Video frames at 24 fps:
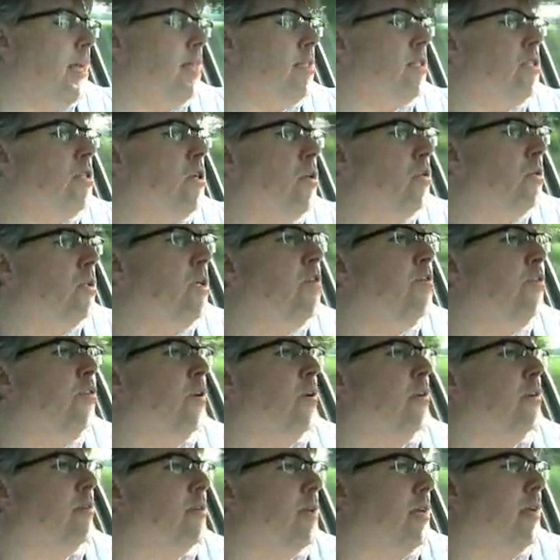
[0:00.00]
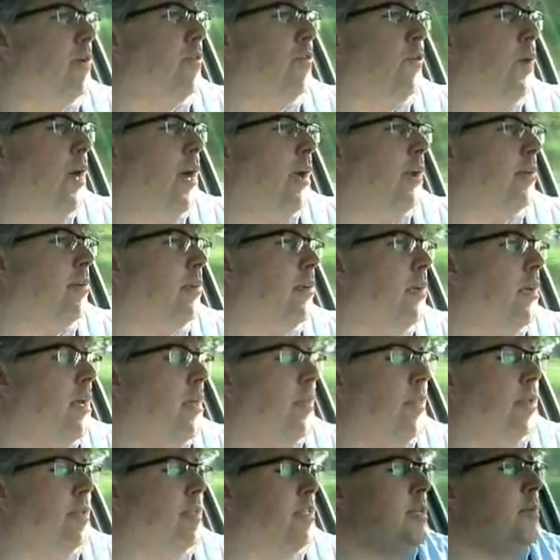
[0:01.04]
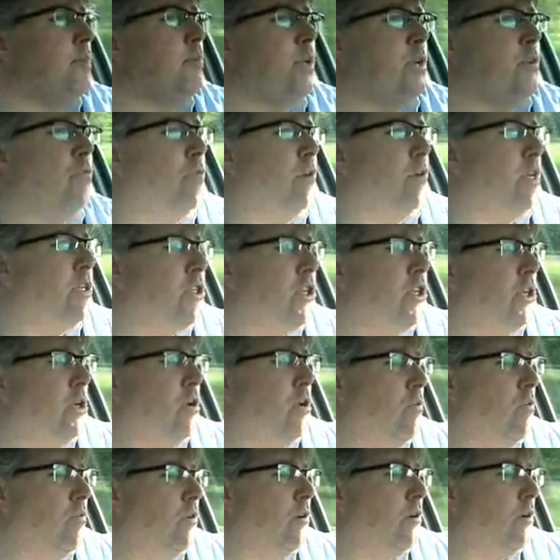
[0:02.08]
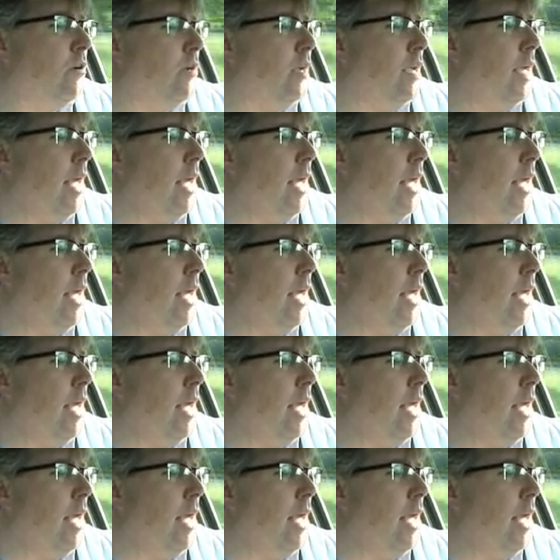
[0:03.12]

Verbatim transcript: It's no different, in effect, than simply reaching over